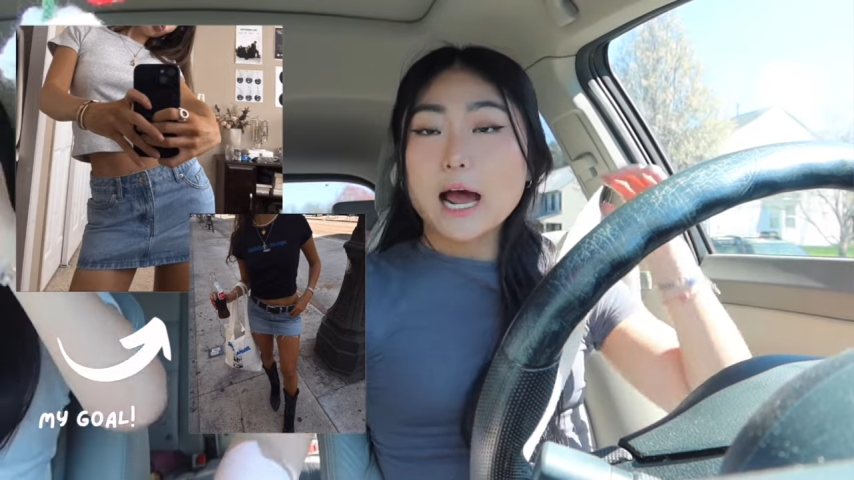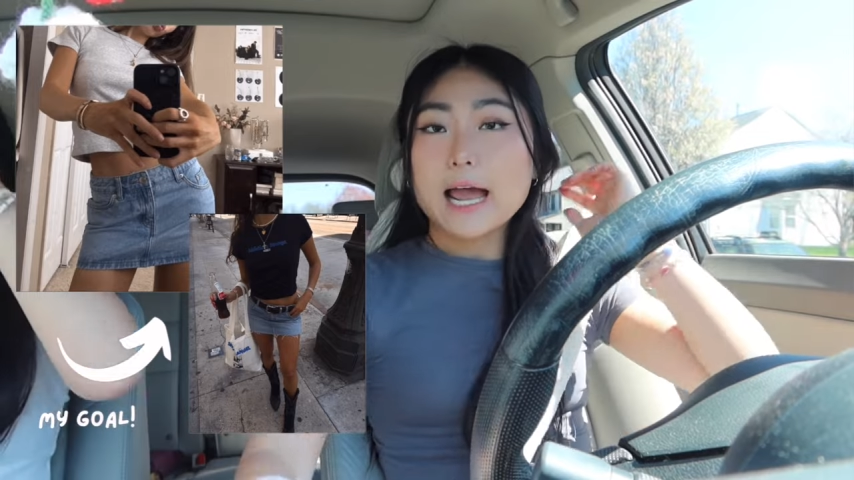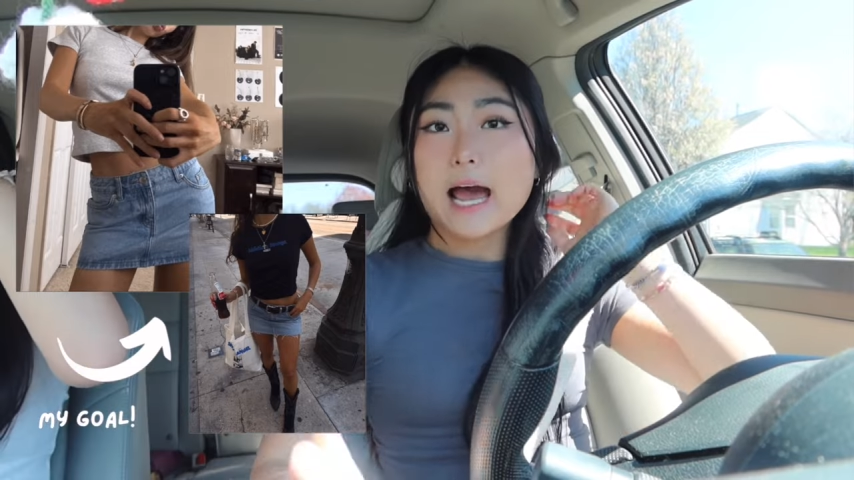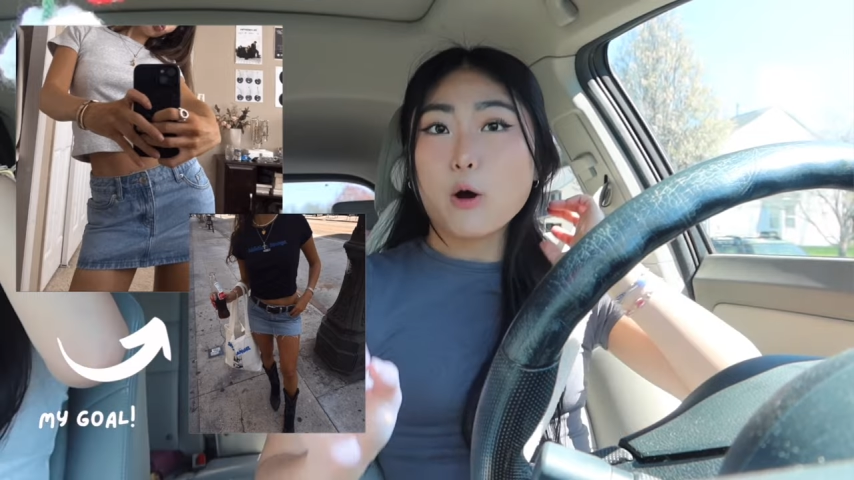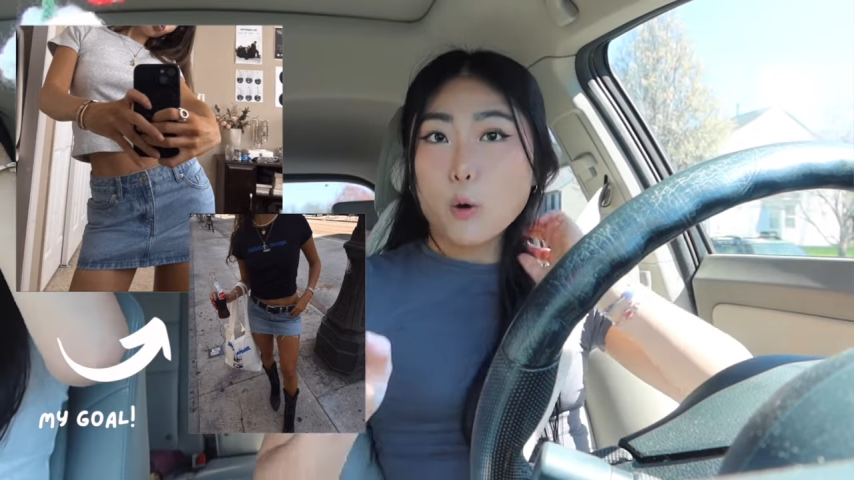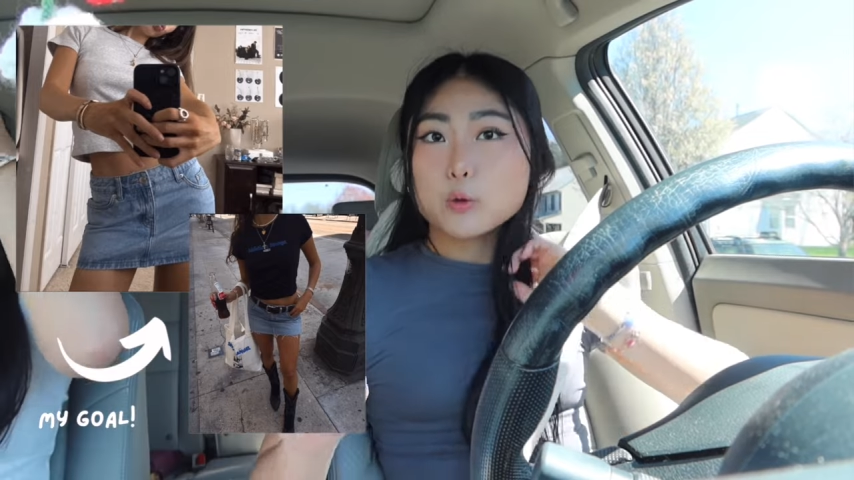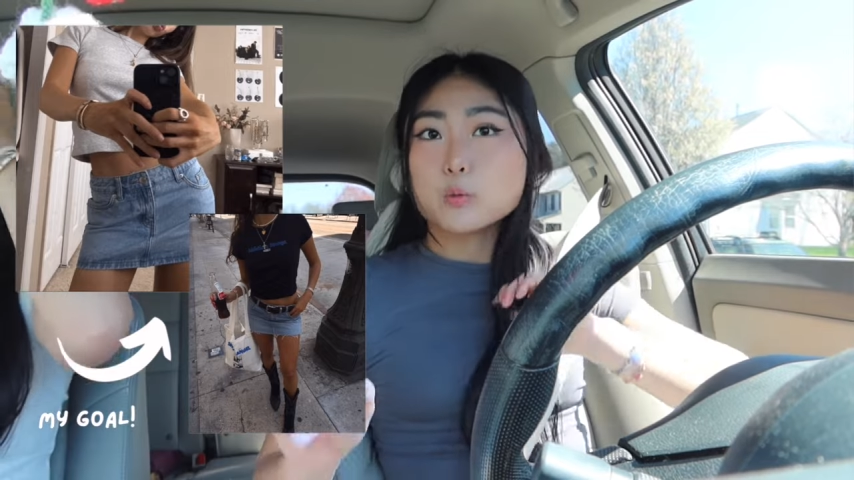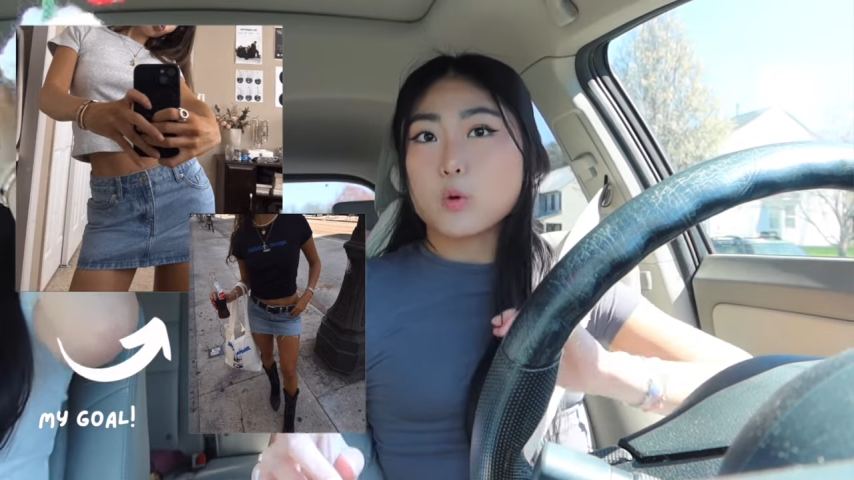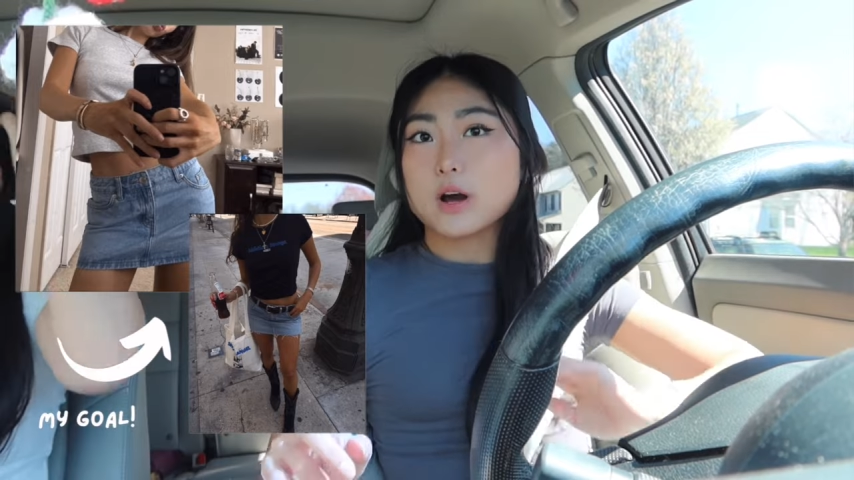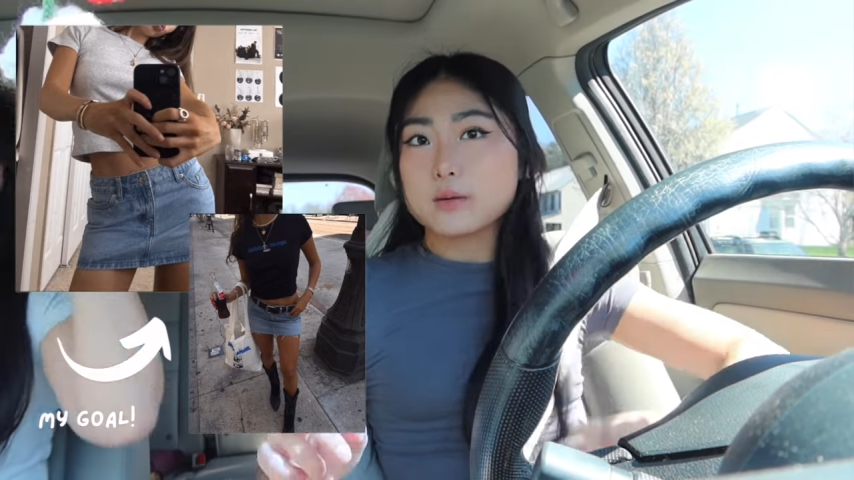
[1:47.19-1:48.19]
I
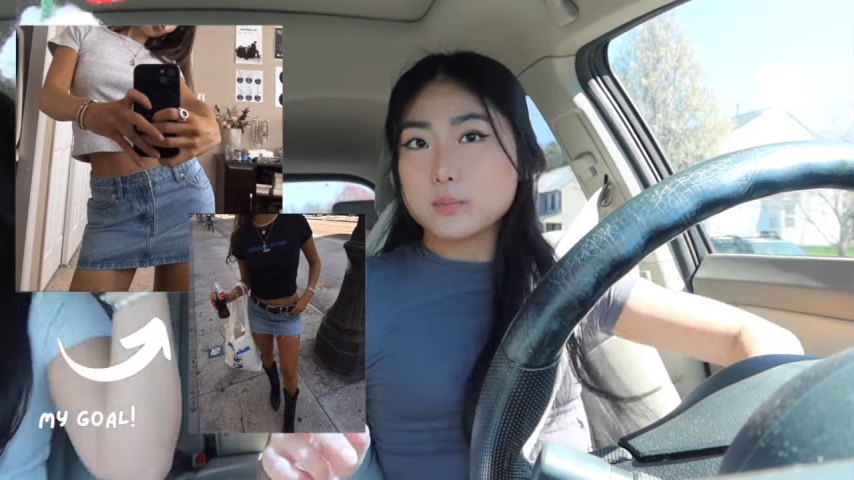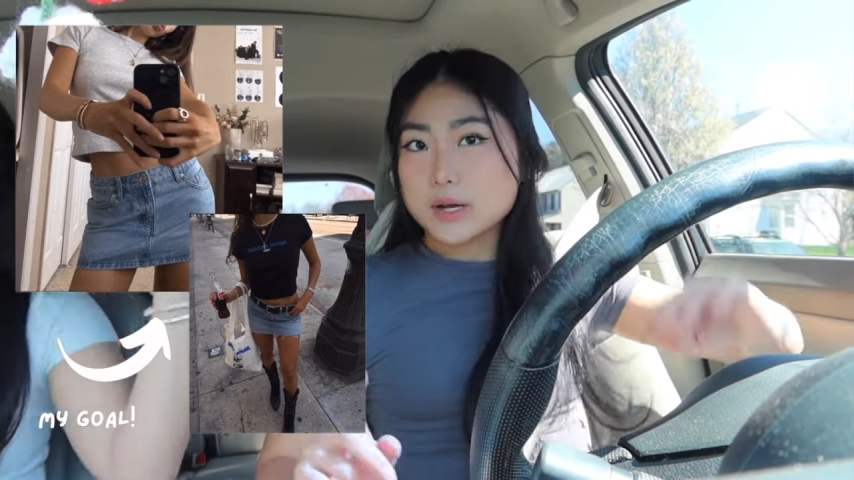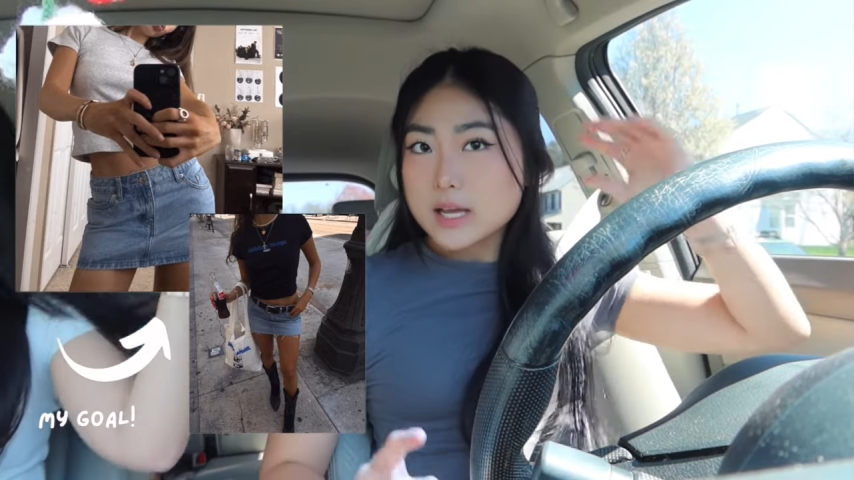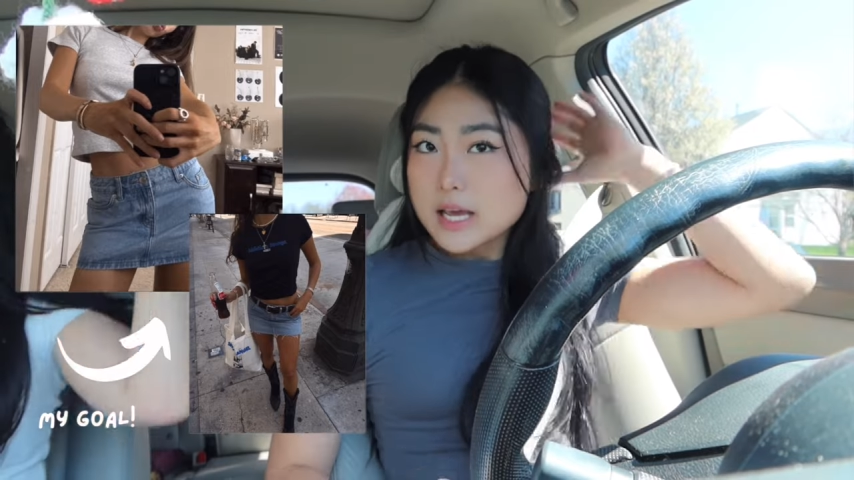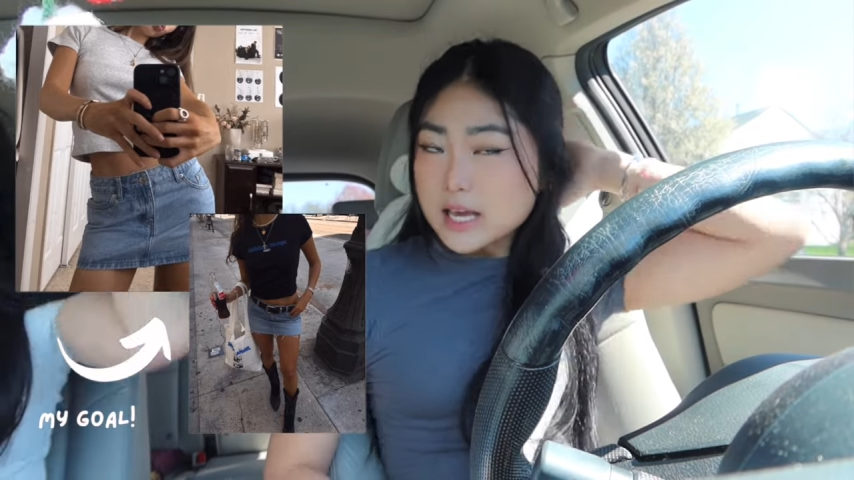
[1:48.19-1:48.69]
own one, but